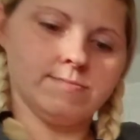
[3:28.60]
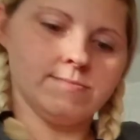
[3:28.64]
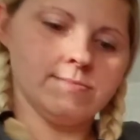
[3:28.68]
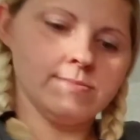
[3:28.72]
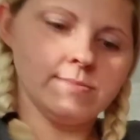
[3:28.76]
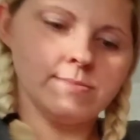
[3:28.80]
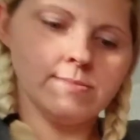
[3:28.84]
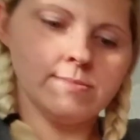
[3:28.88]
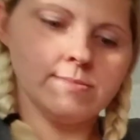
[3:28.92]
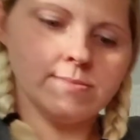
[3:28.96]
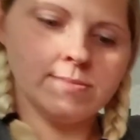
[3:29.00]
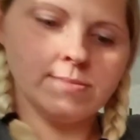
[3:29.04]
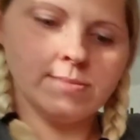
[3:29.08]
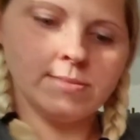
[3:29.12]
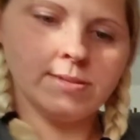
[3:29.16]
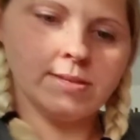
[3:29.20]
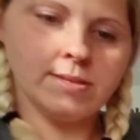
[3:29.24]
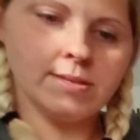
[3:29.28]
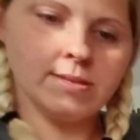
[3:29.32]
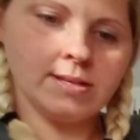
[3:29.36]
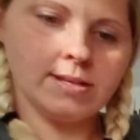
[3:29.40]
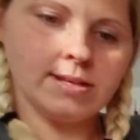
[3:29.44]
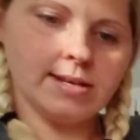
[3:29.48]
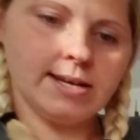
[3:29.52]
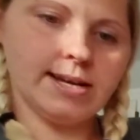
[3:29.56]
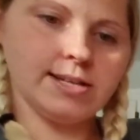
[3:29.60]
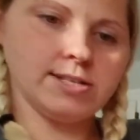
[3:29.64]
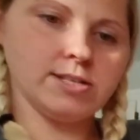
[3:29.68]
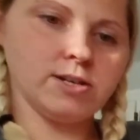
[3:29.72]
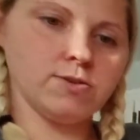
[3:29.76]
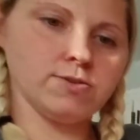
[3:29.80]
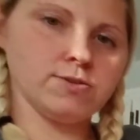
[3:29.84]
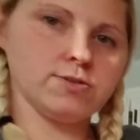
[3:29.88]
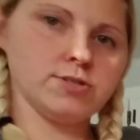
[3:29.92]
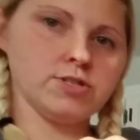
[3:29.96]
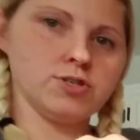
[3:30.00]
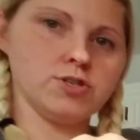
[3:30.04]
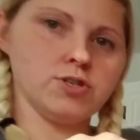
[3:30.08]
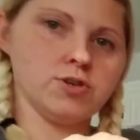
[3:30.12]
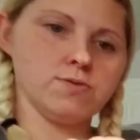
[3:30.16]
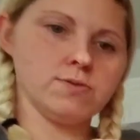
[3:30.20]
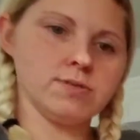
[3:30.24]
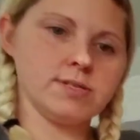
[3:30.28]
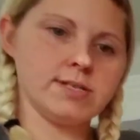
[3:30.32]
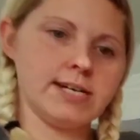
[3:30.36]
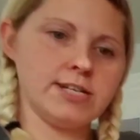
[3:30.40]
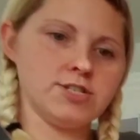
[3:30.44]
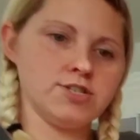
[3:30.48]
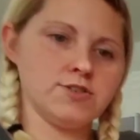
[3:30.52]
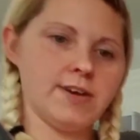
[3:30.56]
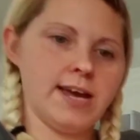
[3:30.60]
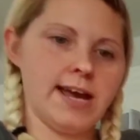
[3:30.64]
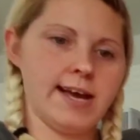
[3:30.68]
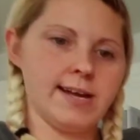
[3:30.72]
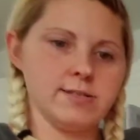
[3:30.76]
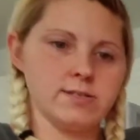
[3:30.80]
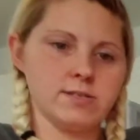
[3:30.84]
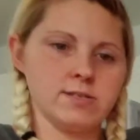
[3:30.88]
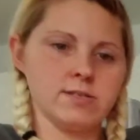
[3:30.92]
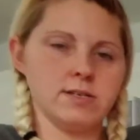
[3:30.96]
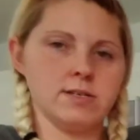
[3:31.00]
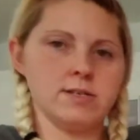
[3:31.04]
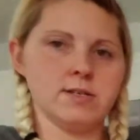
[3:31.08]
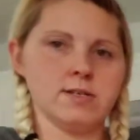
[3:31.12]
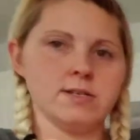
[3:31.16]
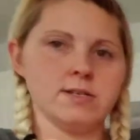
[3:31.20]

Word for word: If I can do that. And don't, don't cut your hands.